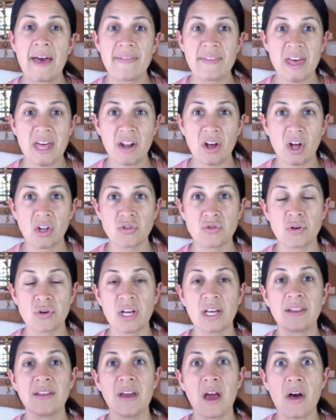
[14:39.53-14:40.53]
and then I'll
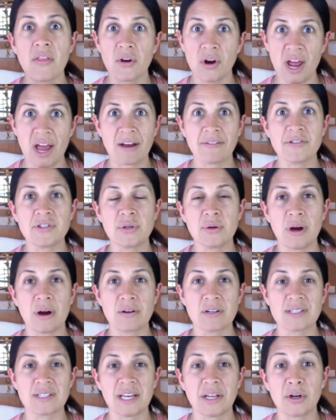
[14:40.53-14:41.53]
drink the other half two
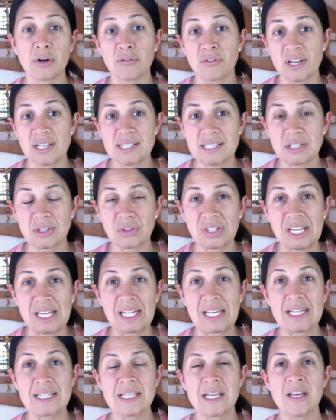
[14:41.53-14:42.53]
hours later if I still
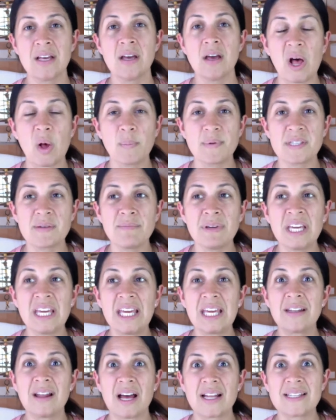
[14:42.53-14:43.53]
need it. Helps
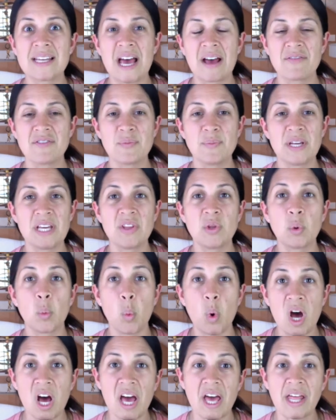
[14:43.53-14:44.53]
me not to have to be the
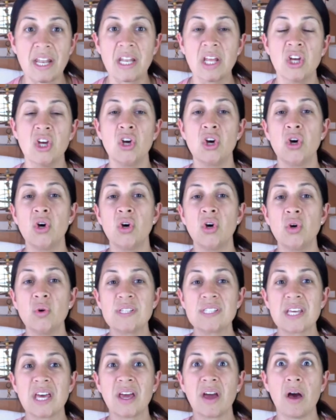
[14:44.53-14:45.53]
one who
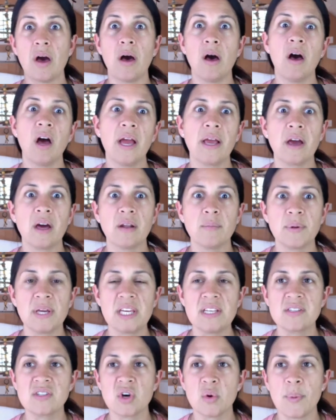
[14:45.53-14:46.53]
is like, oh, I got to
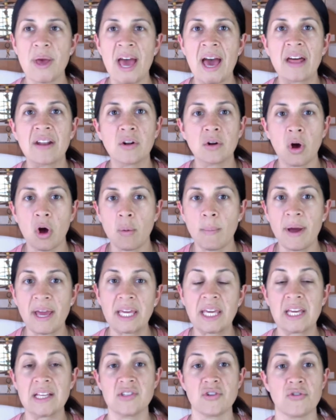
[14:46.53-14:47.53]
pee so bad and all my
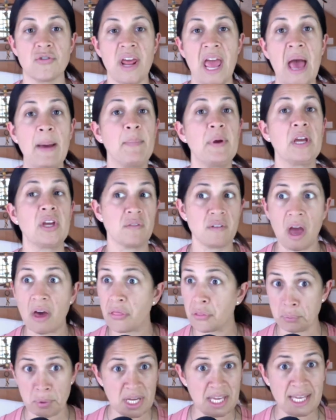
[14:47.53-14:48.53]
kids are napping. You've
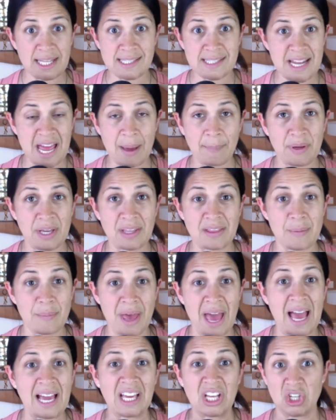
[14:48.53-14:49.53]
got three kids napping in the
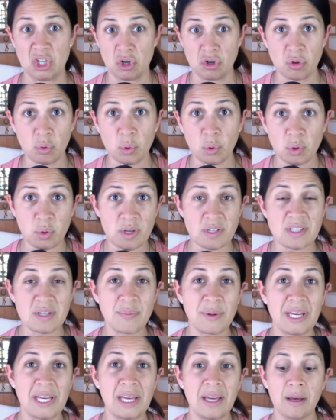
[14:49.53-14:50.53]
back and you're the one who has to
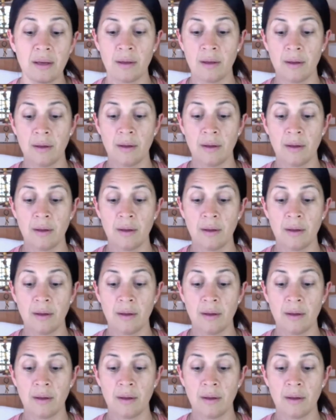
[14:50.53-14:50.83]
pee